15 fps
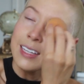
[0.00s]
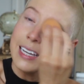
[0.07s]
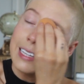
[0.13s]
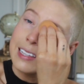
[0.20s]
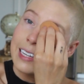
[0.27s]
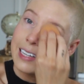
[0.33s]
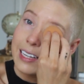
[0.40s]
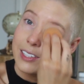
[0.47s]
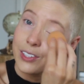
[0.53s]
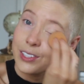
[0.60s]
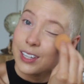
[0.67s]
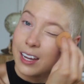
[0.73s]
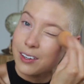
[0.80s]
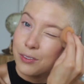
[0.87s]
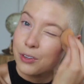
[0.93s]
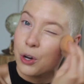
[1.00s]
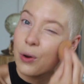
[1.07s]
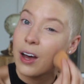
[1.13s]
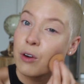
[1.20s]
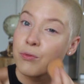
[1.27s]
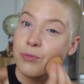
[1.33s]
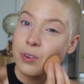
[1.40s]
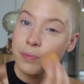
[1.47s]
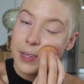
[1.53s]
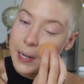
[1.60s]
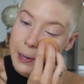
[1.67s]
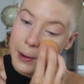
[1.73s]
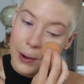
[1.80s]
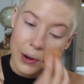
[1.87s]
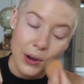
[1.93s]
and then I just kind of go out from
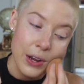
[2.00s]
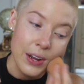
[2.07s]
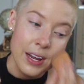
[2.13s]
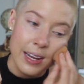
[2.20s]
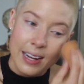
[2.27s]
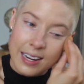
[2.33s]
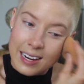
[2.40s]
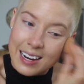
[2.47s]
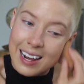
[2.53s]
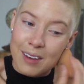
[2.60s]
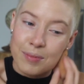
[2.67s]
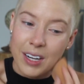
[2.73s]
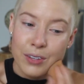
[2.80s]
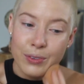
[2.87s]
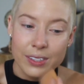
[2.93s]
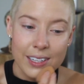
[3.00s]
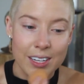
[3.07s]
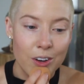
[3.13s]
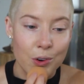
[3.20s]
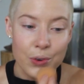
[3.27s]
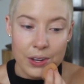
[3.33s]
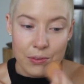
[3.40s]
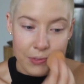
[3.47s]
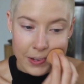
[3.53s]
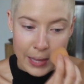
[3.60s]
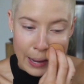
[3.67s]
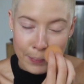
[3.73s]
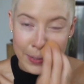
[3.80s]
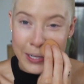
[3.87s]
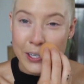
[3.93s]
there. I'm not really going for
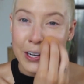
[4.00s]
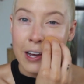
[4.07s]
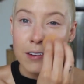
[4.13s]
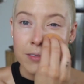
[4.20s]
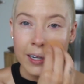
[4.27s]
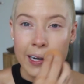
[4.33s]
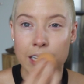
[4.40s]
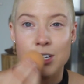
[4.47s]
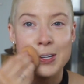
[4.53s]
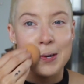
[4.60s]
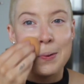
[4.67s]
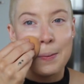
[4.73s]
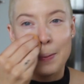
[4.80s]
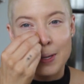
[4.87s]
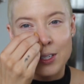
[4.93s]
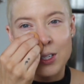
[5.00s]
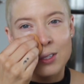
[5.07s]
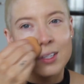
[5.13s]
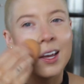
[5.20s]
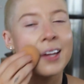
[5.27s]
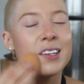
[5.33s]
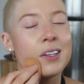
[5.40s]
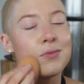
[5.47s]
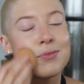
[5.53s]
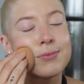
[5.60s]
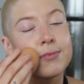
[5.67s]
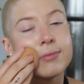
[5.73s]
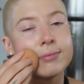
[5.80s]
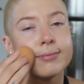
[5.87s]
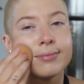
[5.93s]
that much coverage, just kind of
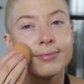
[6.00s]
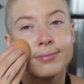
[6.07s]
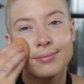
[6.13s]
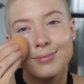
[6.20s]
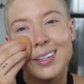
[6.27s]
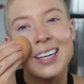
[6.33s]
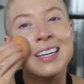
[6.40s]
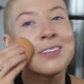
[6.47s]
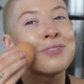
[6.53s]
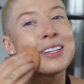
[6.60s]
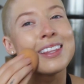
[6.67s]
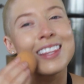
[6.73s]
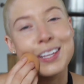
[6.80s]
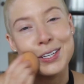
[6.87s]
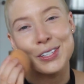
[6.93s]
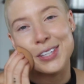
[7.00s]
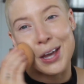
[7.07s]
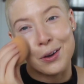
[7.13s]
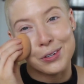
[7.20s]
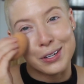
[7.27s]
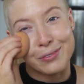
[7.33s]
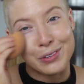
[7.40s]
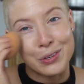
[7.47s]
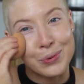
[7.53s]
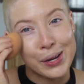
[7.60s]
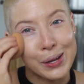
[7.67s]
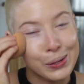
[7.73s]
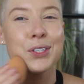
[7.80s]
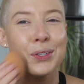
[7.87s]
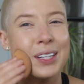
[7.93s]
even things out, if you
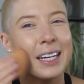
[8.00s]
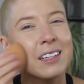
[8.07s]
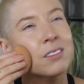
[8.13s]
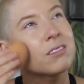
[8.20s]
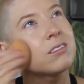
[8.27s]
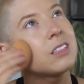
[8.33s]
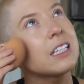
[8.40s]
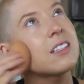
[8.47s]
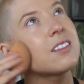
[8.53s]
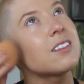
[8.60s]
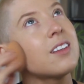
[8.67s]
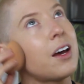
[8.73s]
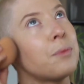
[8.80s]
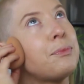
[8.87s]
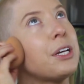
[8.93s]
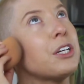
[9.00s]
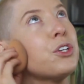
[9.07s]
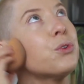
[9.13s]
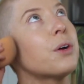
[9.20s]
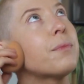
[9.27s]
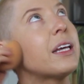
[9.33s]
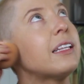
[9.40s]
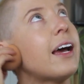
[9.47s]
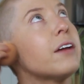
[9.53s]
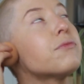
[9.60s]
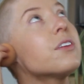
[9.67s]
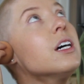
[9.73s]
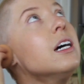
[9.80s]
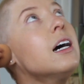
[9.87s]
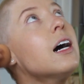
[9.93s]
will. So like, let's update you on my
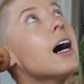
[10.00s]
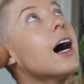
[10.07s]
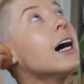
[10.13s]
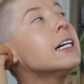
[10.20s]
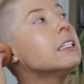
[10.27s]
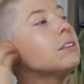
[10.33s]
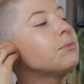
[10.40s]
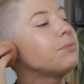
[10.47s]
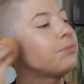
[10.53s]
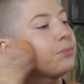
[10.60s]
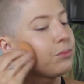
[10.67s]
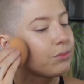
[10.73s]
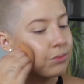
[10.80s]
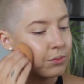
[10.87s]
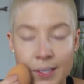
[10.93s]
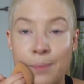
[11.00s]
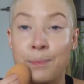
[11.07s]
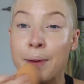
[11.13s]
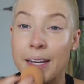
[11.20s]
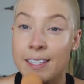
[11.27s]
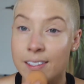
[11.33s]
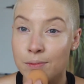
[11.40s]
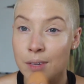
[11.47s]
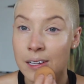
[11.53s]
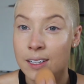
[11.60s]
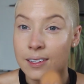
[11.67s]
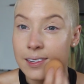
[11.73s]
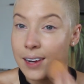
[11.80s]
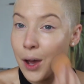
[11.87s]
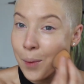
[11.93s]
life. The
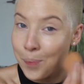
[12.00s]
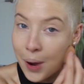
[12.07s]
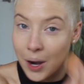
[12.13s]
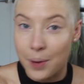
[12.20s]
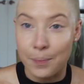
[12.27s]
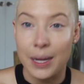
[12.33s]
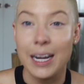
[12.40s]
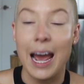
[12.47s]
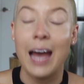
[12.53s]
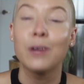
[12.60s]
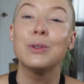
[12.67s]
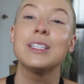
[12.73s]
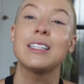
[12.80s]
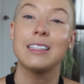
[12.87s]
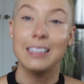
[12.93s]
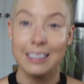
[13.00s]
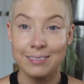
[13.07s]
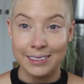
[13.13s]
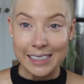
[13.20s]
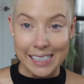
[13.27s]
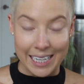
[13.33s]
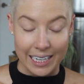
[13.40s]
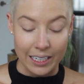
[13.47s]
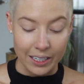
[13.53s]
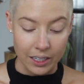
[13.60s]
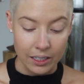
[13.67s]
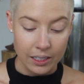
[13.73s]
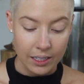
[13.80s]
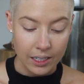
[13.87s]
basement apartment I was living in